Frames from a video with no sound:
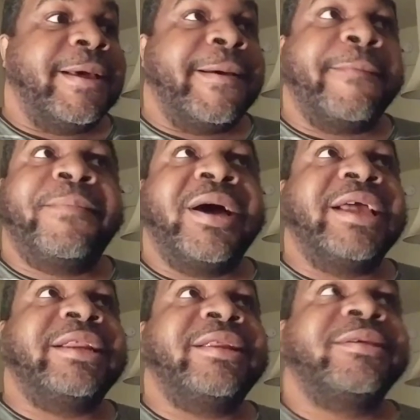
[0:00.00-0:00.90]

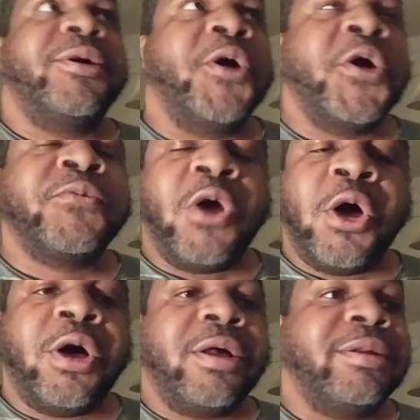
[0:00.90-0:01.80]
but
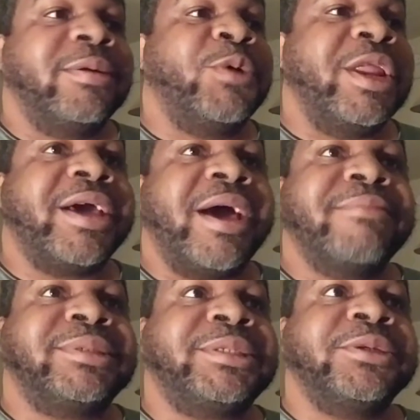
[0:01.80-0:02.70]
overall, when it
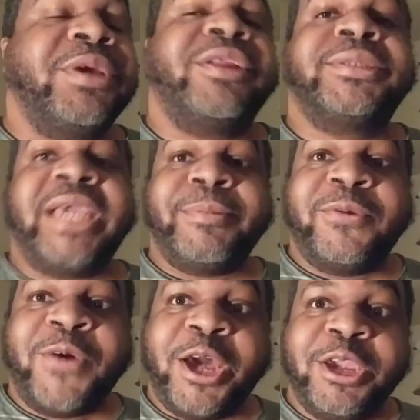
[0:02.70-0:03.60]
comes to entertainment
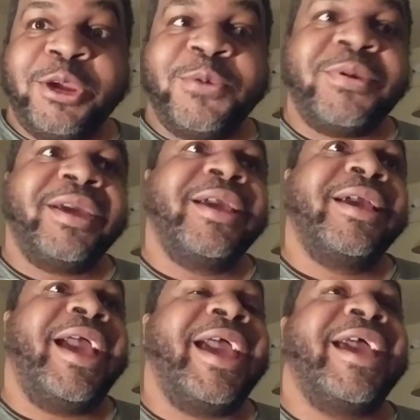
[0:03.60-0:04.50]
value
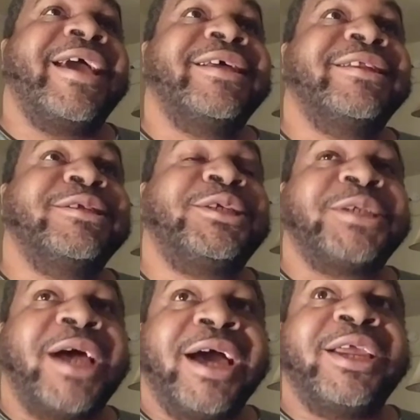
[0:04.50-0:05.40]
and
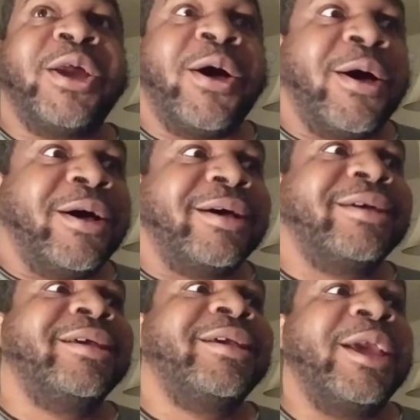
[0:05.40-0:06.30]
shock and awe
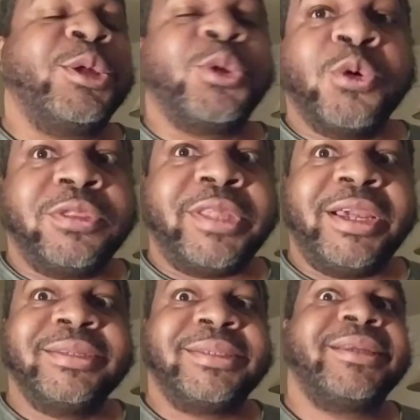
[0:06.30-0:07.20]
and cool
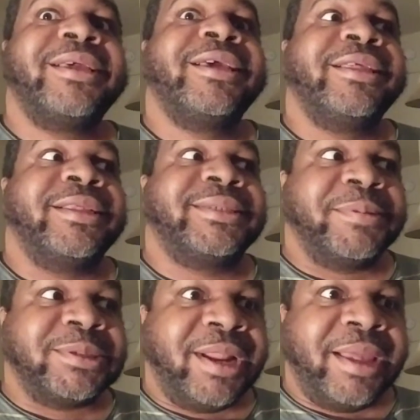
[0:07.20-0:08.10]
things, this
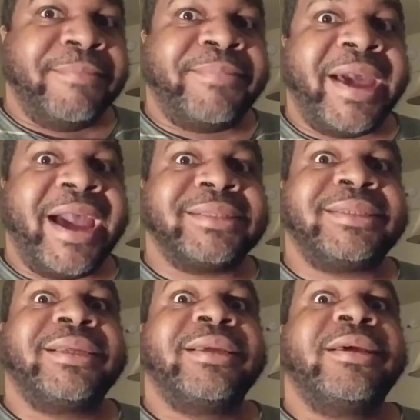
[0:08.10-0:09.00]
episode of
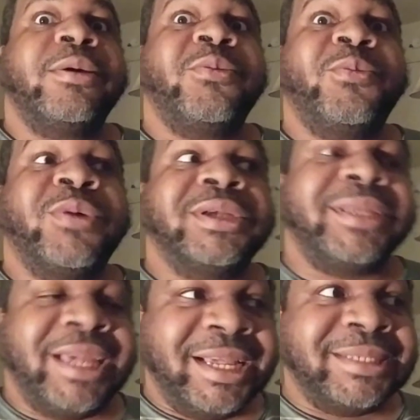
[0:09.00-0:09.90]
Impact was
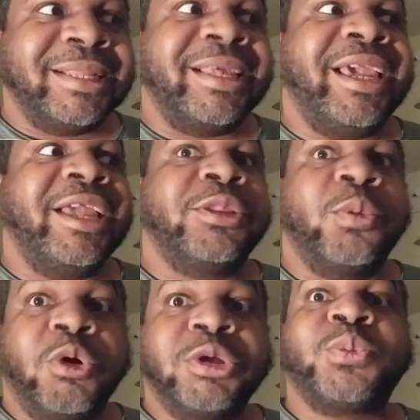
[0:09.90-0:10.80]
easily the
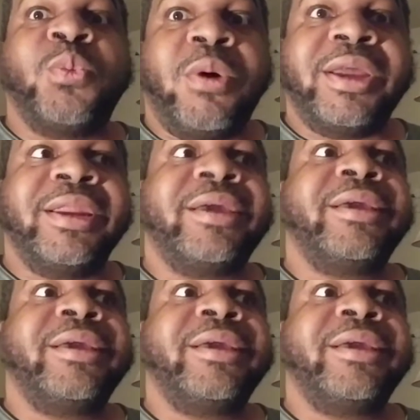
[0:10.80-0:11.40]
worst one